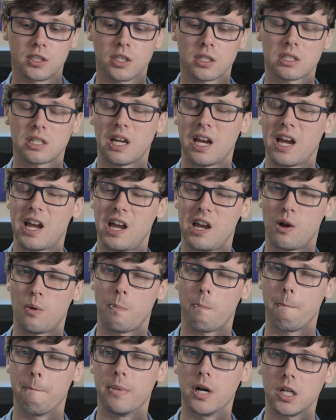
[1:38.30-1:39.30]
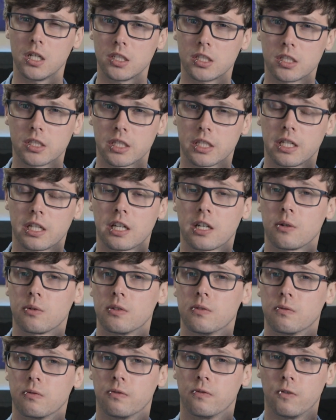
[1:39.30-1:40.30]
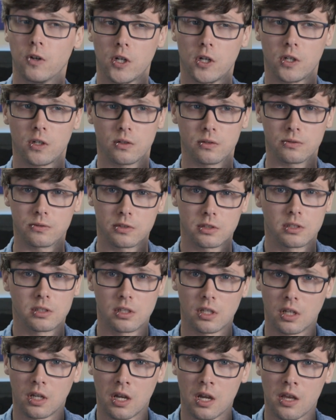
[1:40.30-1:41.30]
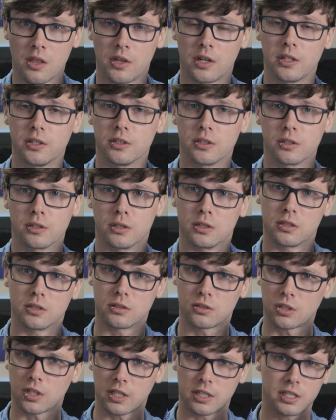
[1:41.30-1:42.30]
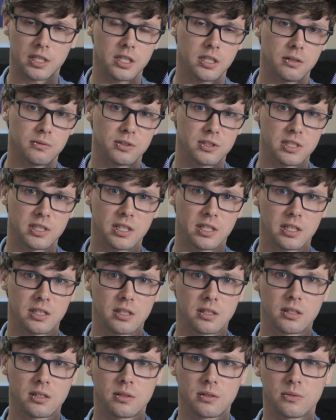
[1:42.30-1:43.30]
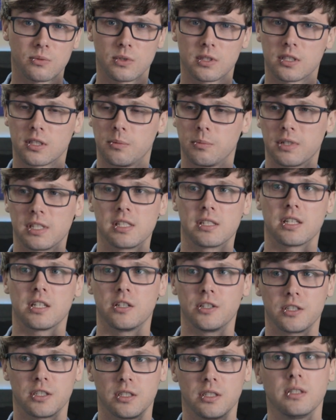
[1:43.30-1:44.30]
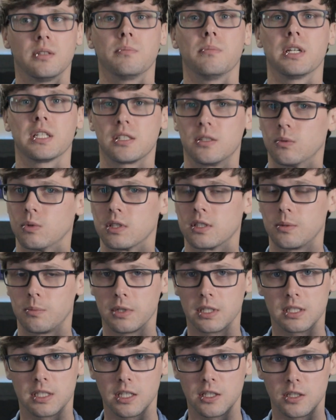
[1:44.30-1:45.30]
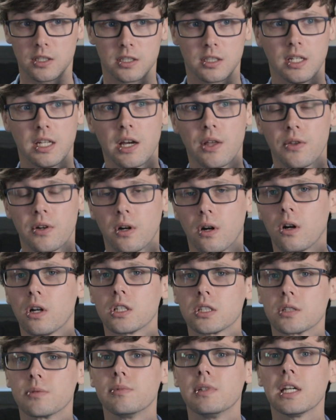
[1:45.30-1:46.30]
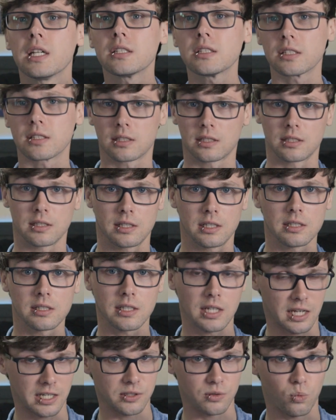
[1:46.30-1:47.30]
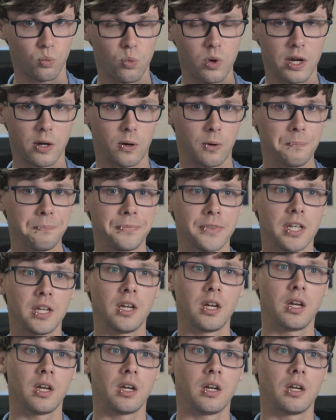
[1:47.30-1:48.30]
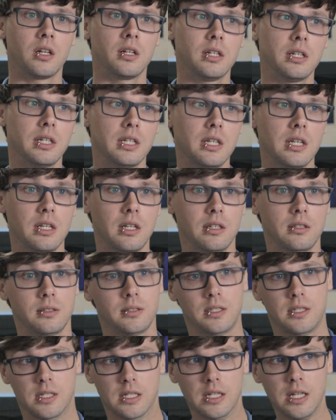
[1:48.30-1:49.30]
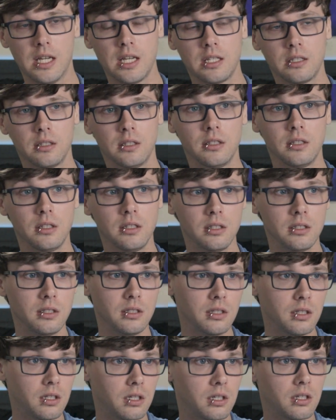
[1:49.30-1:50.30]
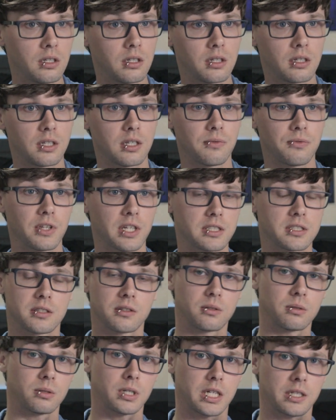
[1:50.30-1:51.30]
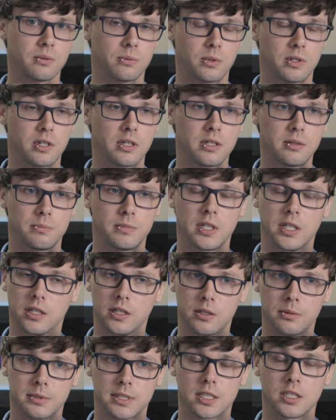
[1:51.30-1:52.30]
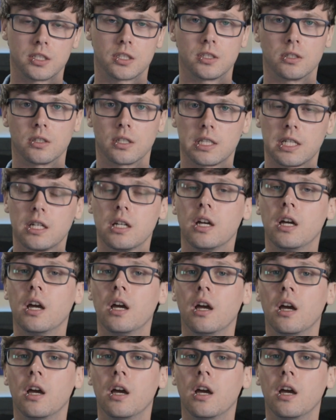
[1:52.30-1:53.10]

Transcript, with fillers: just how much and how involved that you're trying to give or take with somebody's energy and messing with somebody's energy. Now, there are some yeses to this as well. Innately, if that's the correct word, I'm not 100% sure on that.